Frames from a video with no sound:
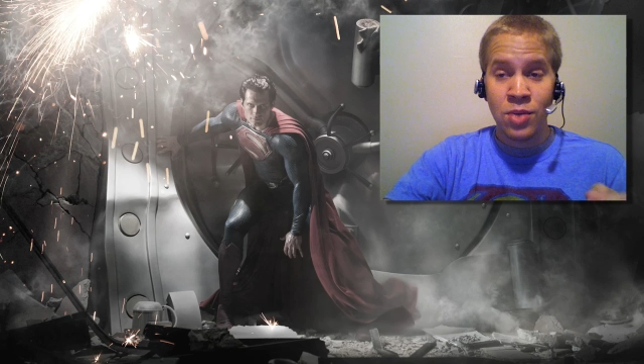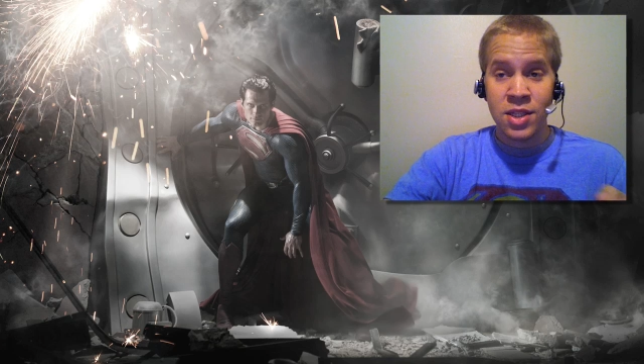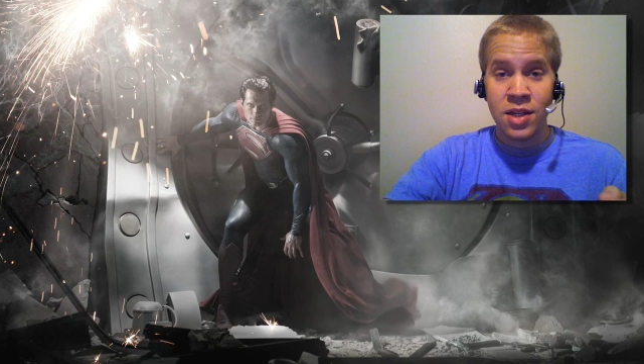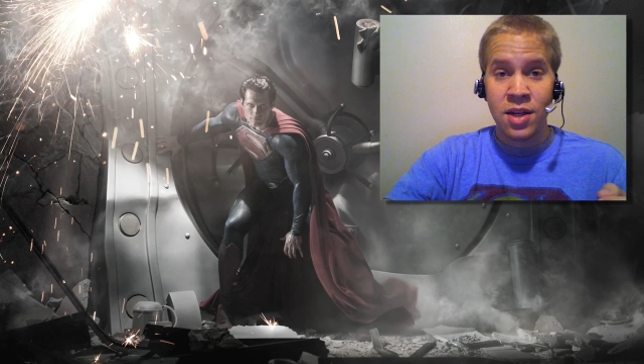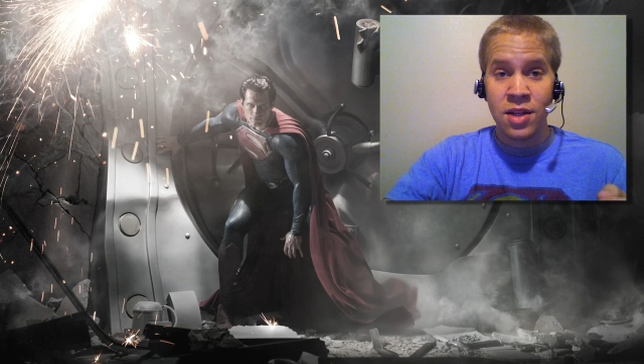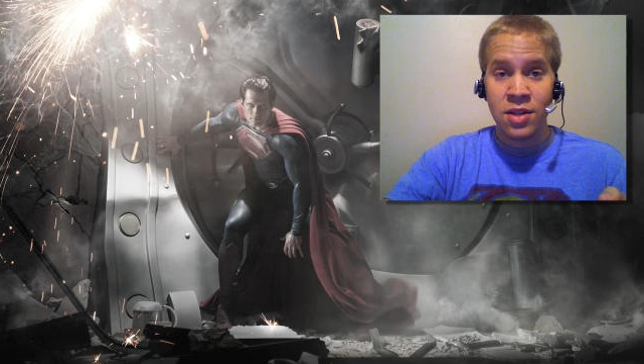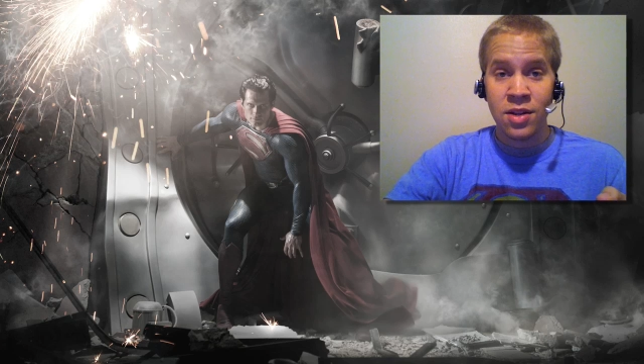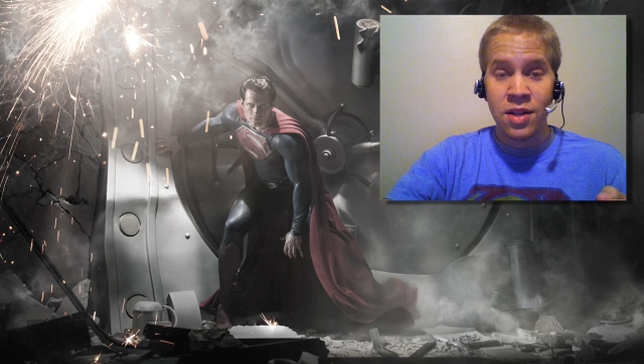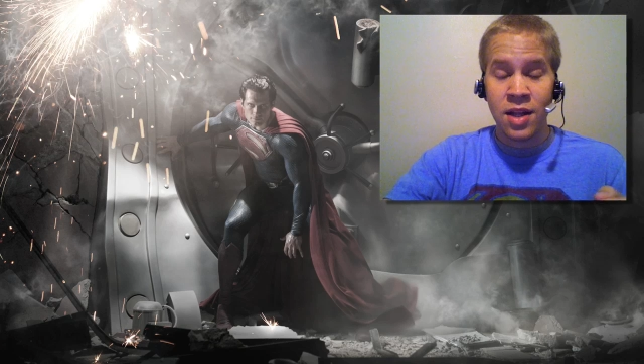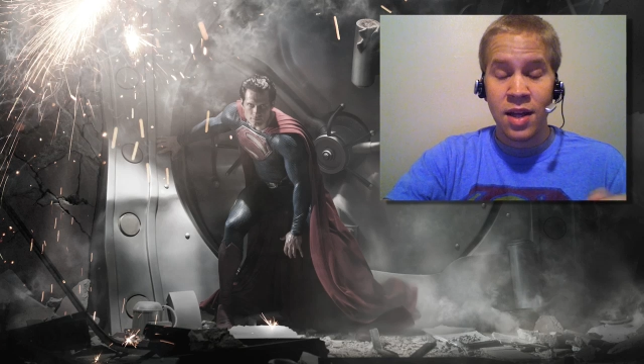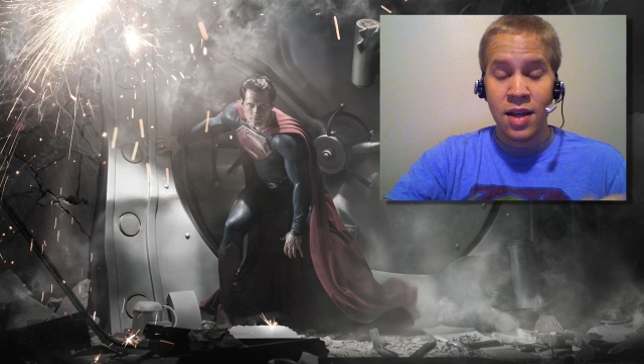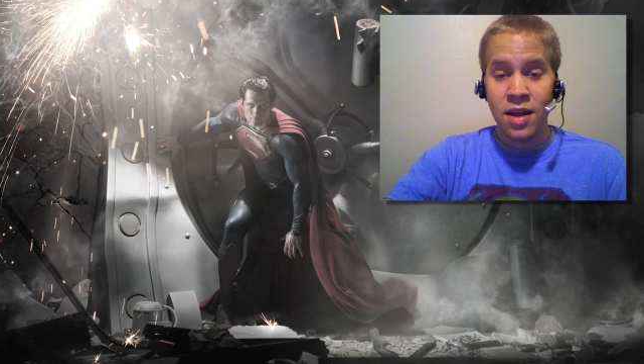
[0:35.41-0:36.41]
What's it going to look
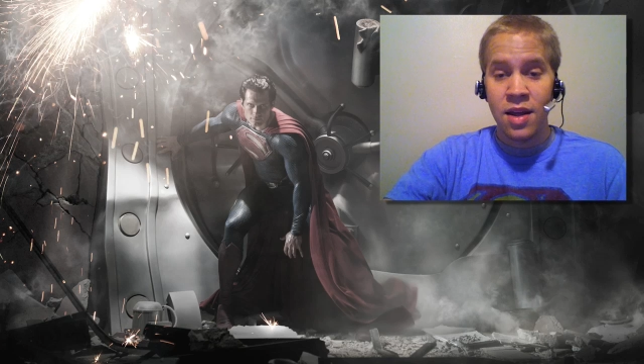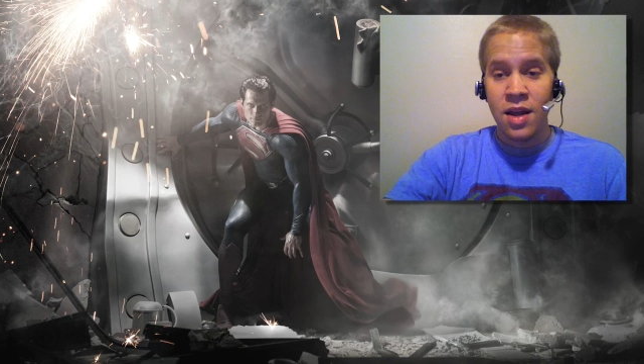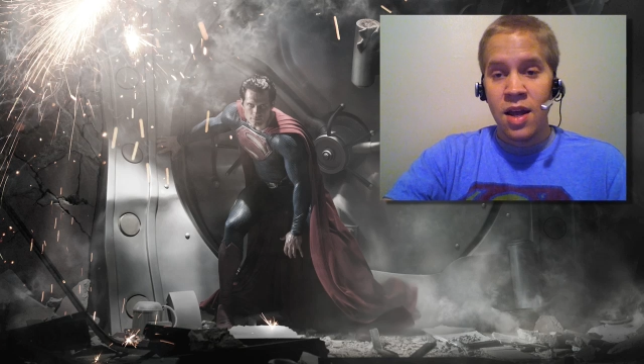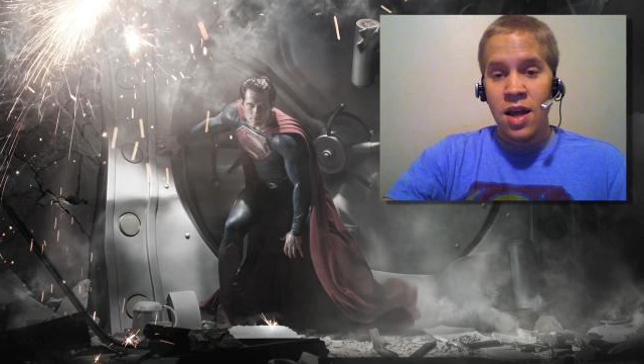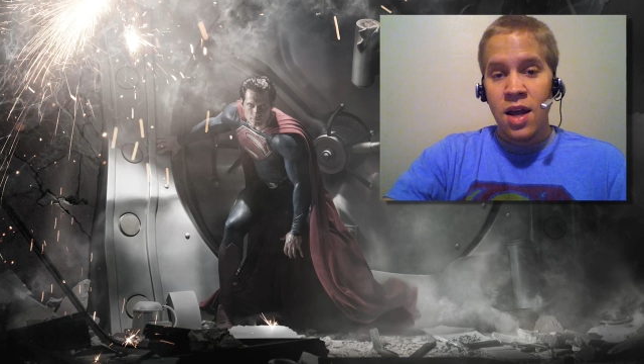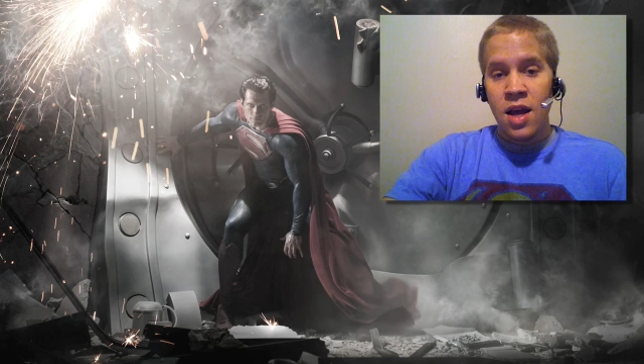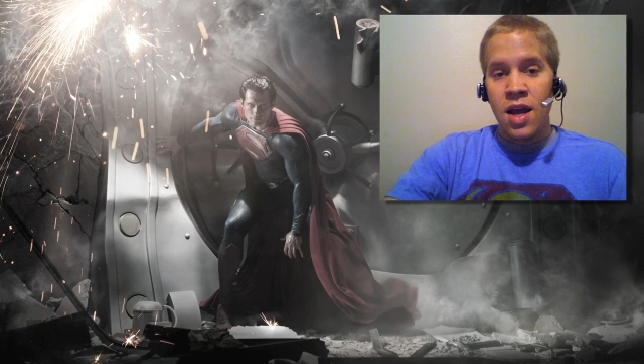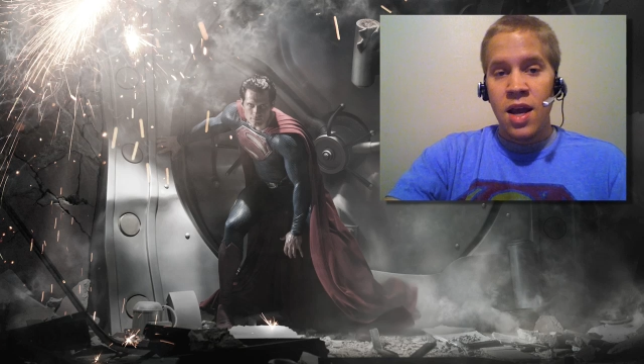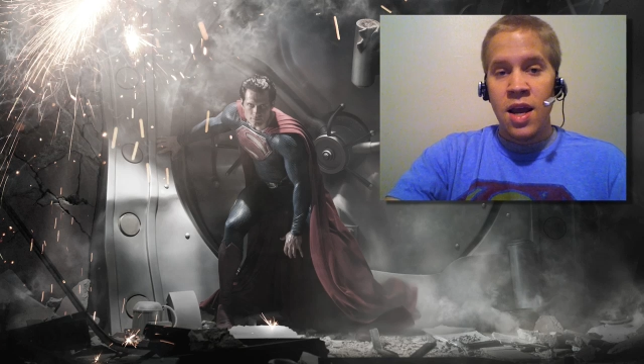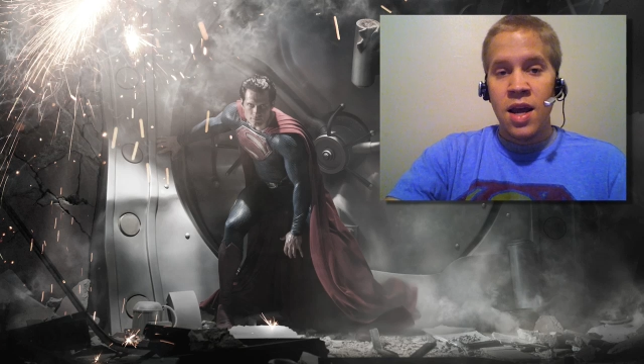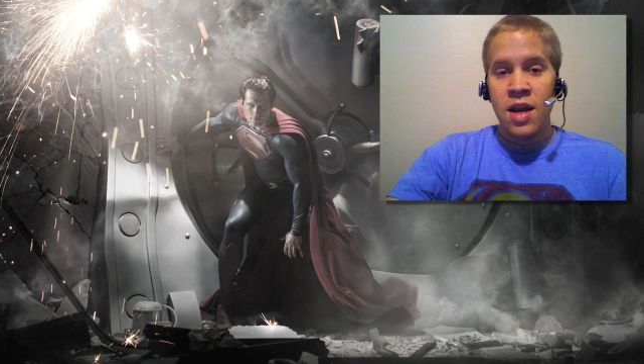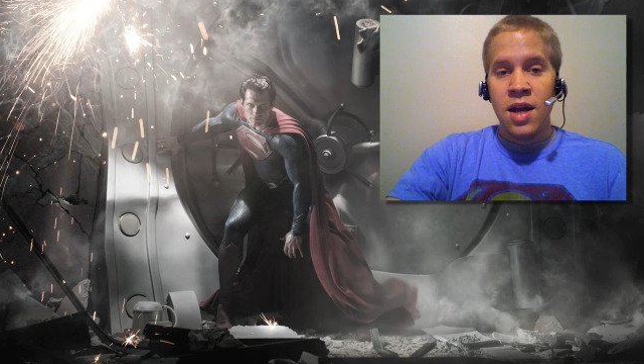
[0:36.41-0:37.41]
like?
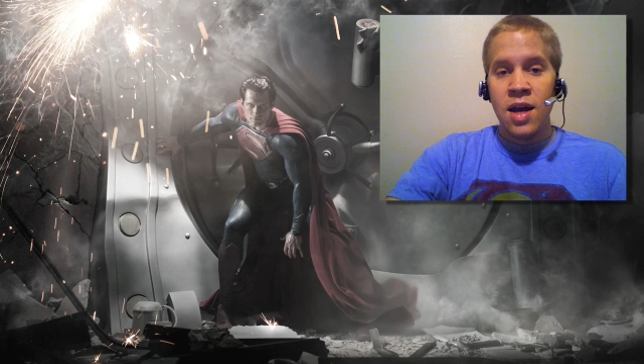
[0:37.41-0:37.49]
And